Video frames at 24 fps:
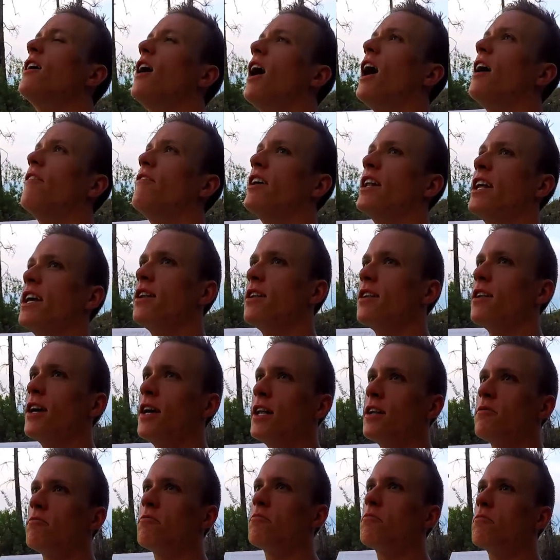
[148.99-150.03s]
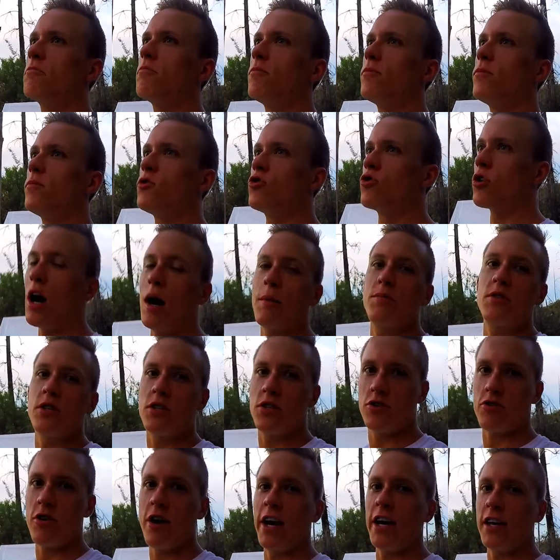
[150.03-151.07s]
of it, it drops the
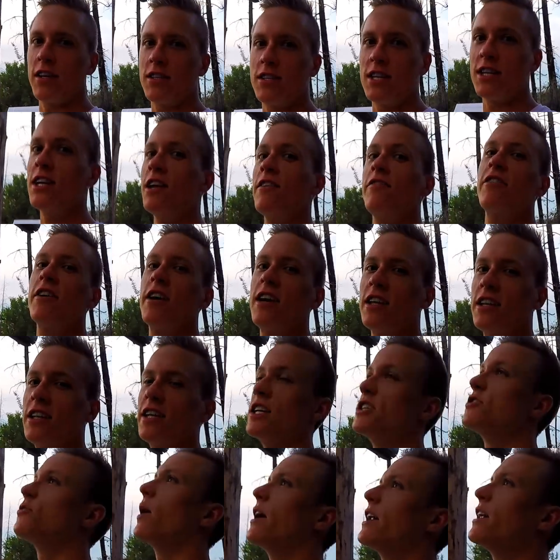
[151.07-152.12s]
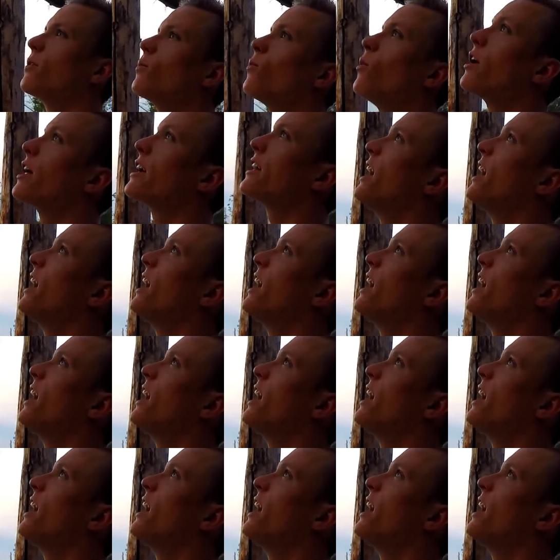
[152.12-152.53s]
strength significantly. So I didn't want to